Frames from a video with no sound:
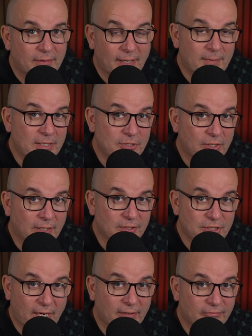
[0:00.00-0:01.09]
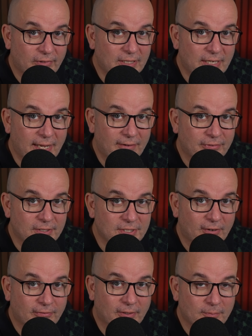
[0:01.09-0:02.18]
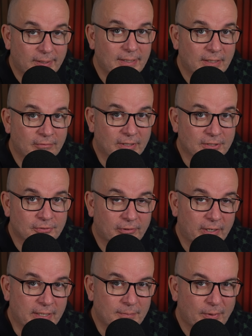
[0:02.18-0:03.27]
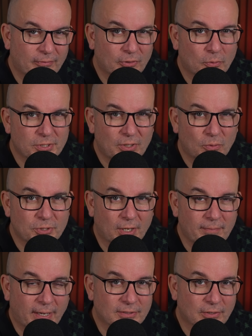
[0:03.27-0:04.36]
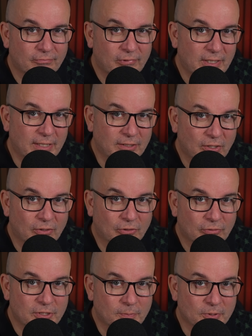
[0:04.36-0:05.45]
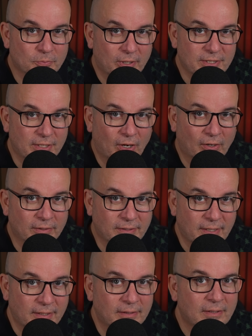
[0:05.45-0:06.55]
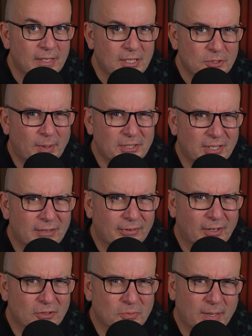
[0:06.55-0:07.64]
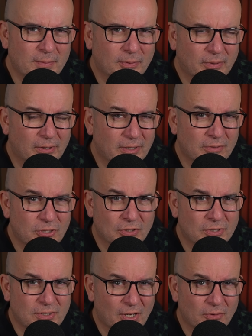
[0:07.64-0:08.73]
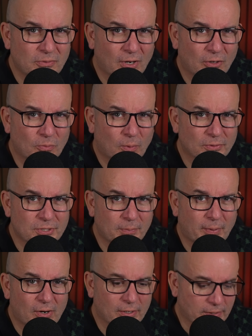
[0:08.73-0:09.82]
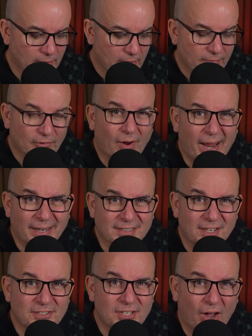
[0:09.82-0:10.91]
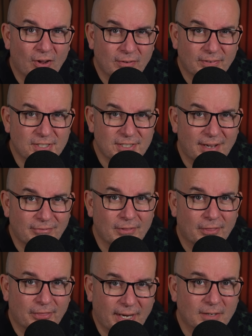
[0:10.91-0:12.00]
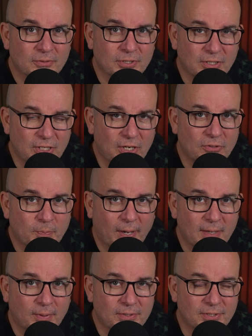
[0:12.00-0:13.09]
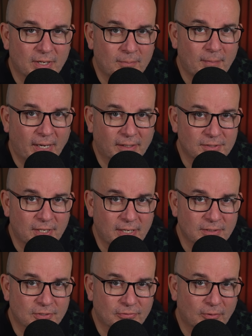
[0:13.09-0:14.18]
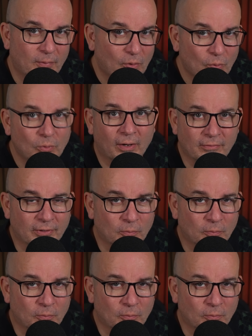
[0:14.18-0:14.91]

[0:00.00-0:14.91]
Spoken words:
That means you can check Readly out for yourself completely risk-free, but of course it also makes a really good Christmas present idea, especially for those people that you just don't know what to buy. Got access to over 7,000 newspapers and magazines from all over the